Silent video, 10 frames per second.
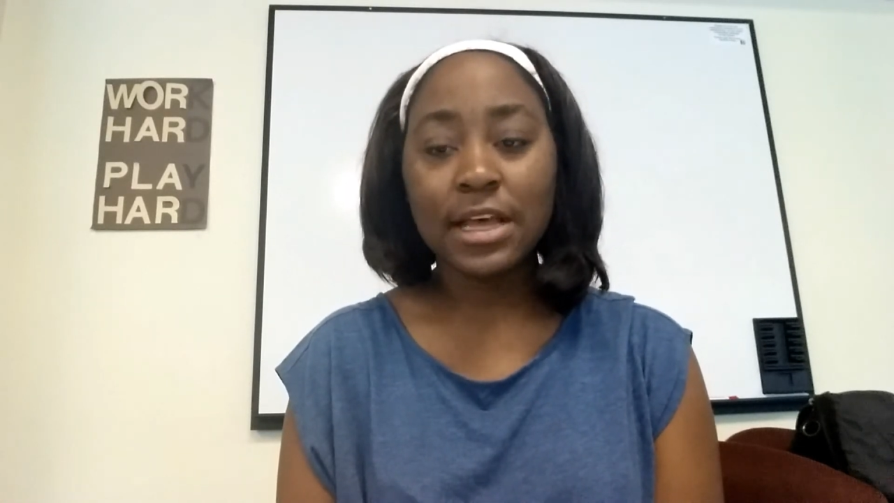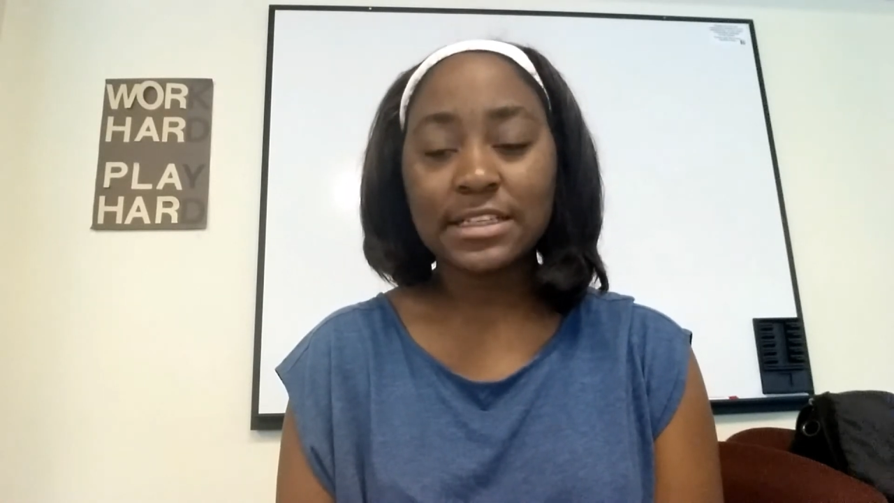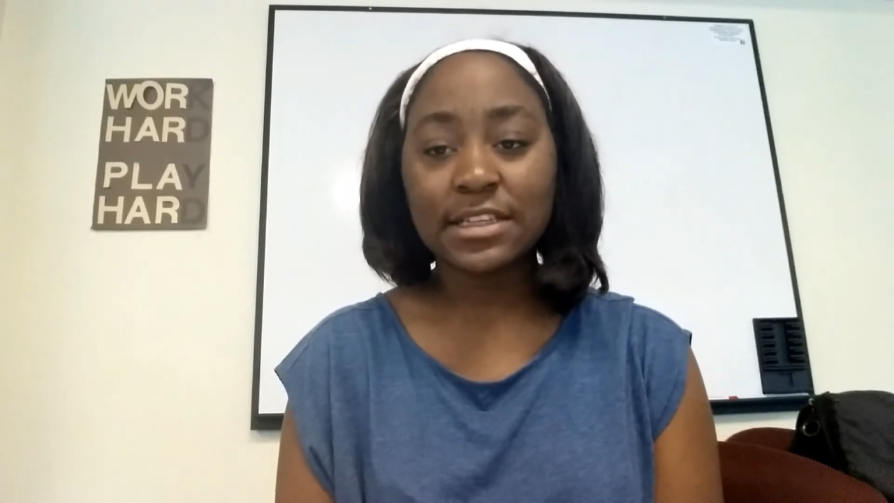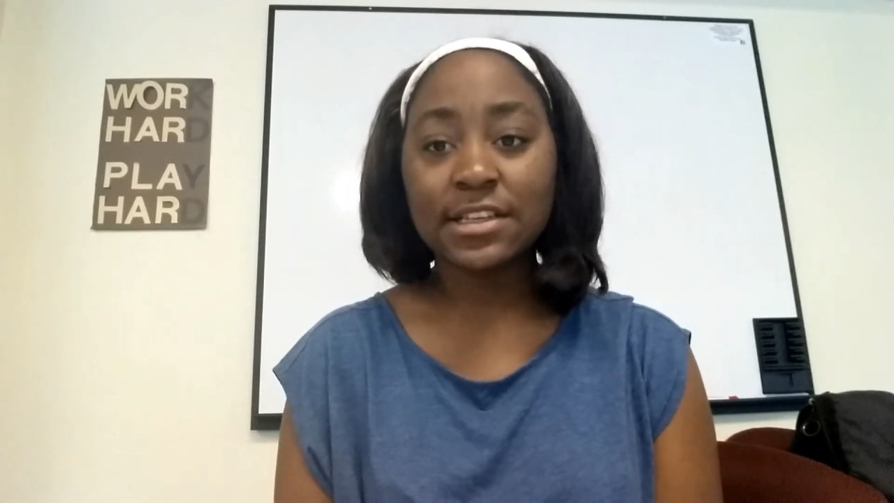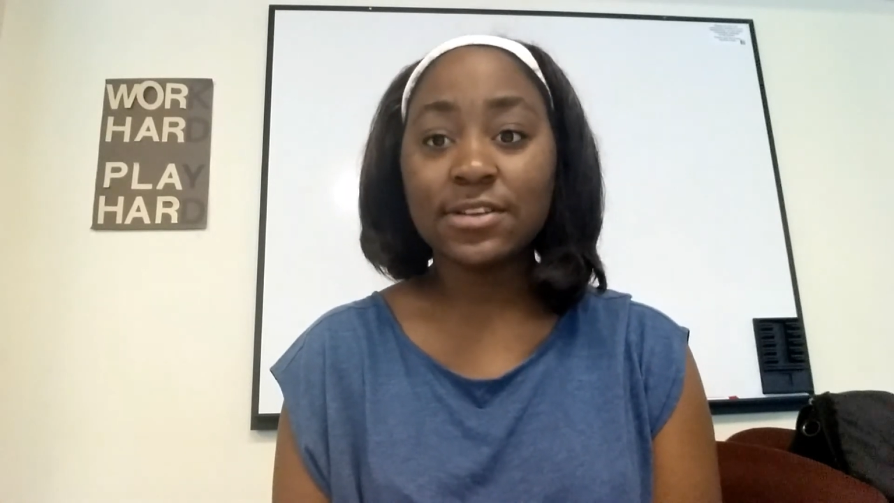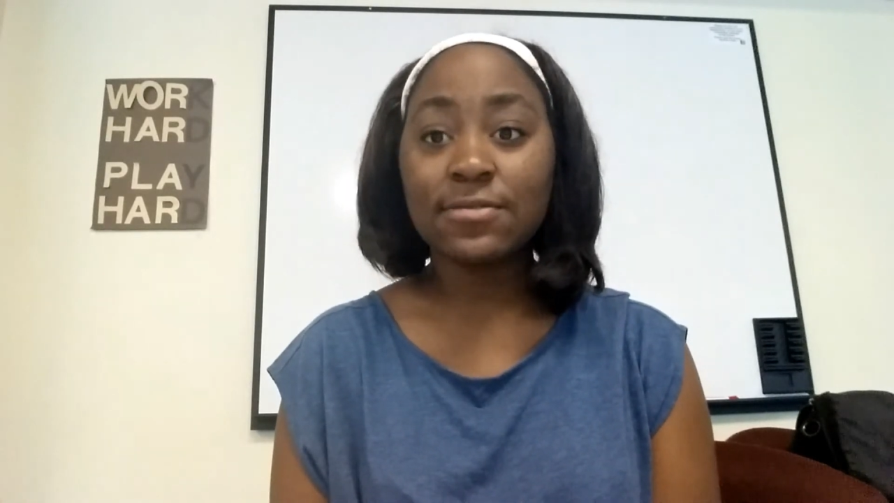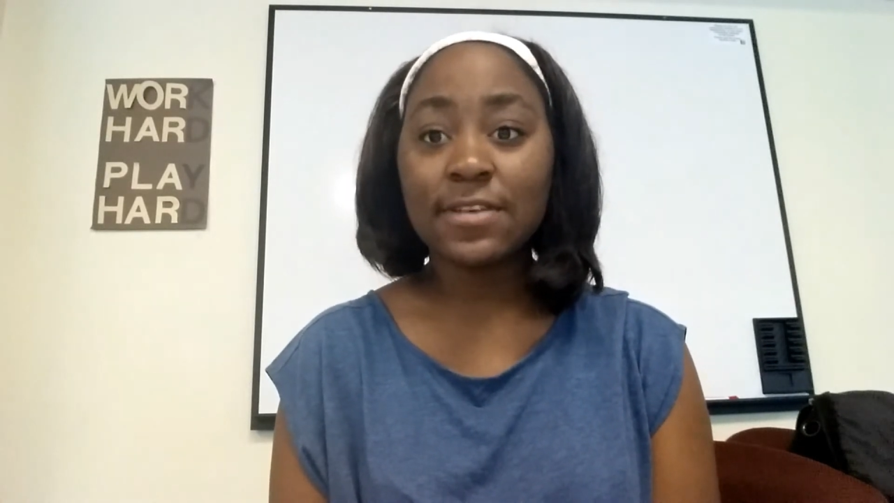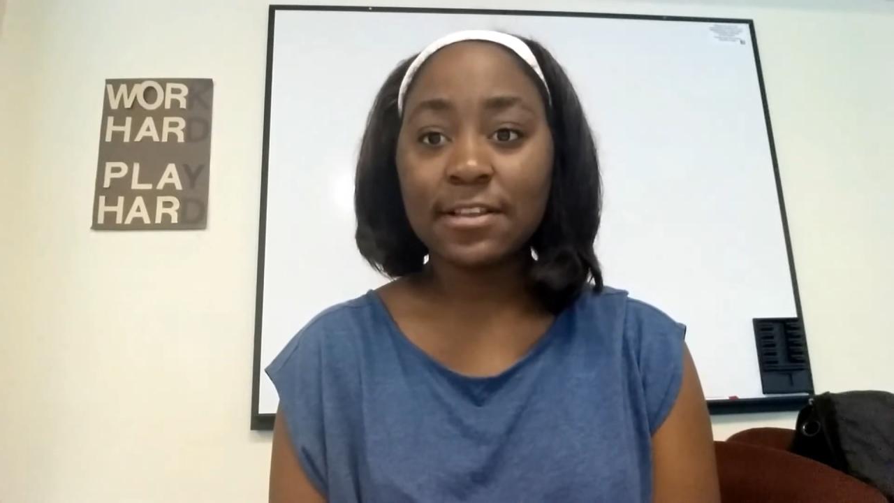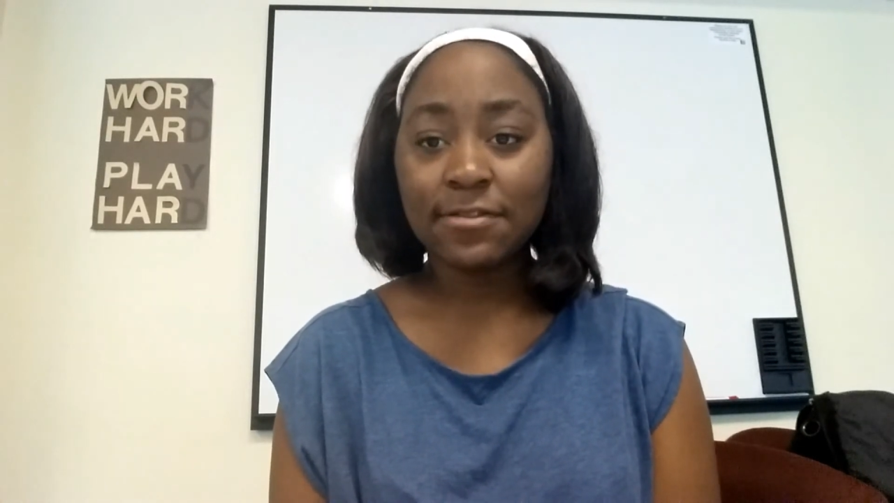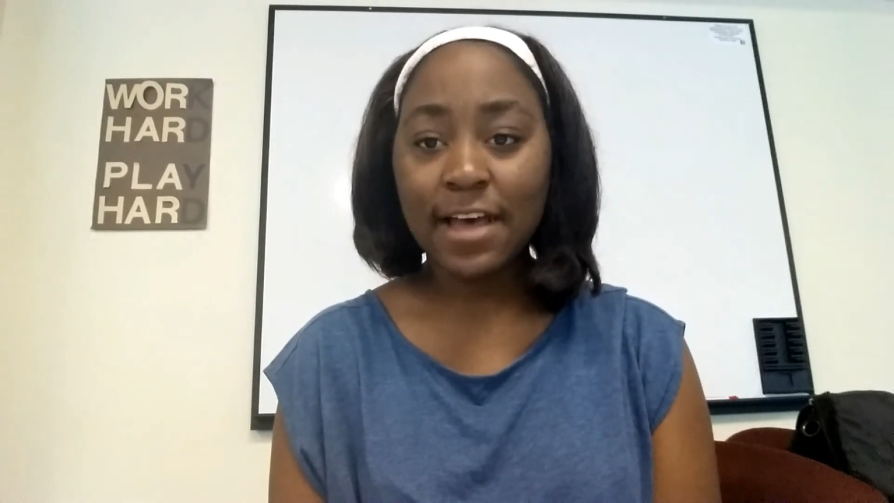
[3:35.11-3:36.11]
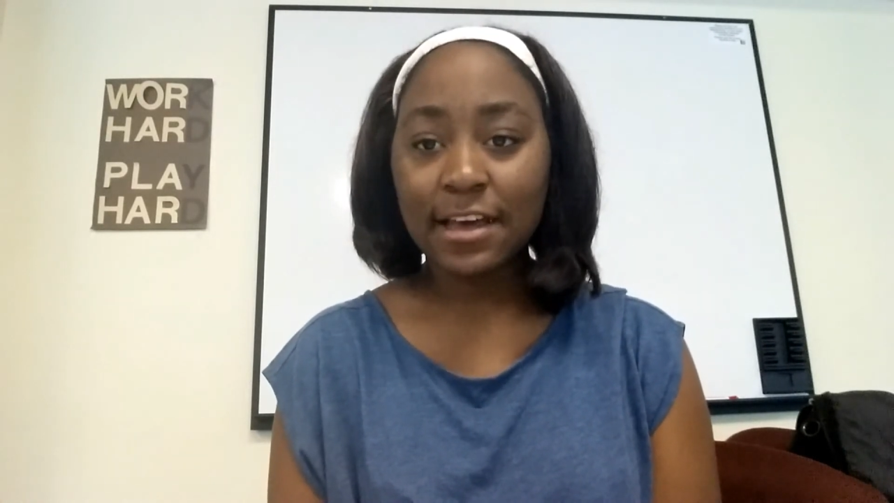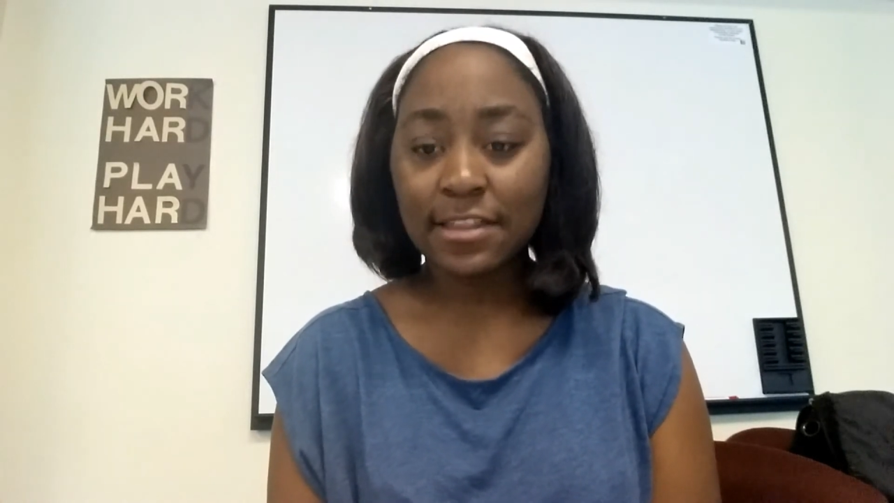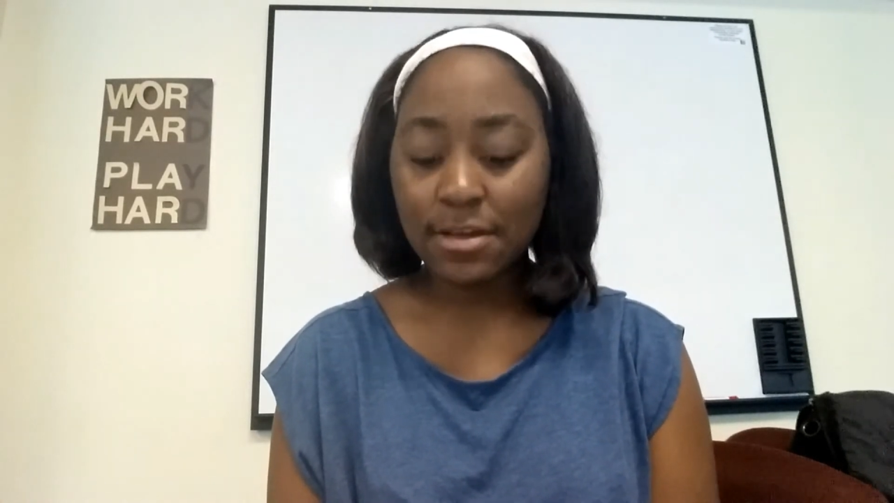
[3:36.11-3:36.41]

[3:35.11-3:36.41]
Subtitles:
as a little fun fact,